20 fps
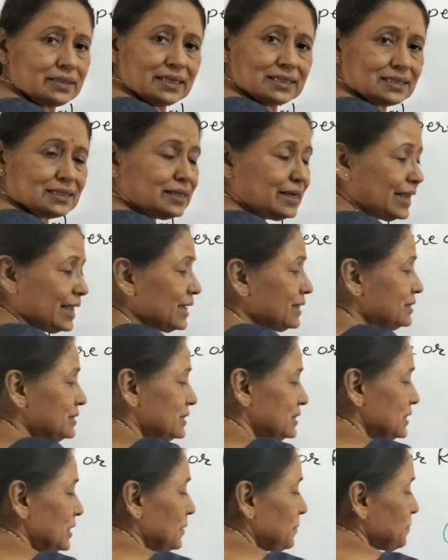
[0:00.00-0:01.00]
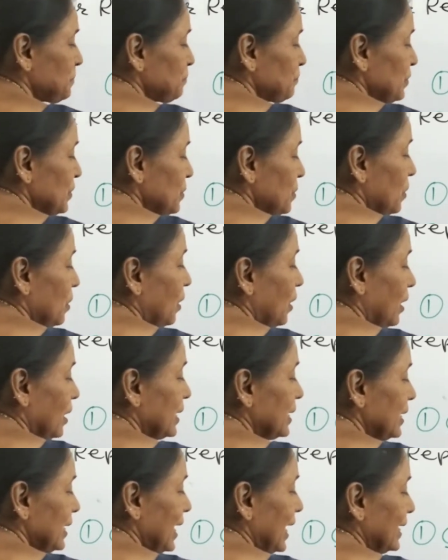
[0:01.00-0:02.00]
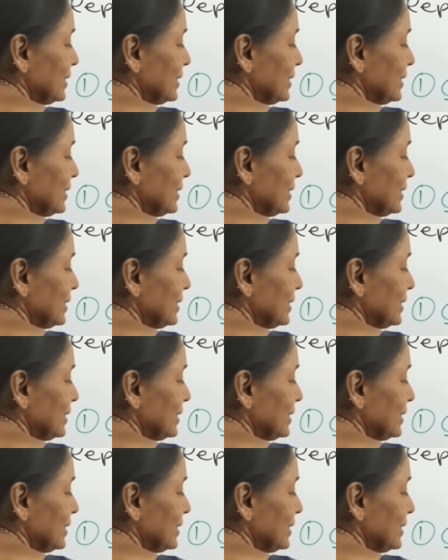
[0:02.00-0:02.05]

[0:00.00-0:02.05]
the snakes or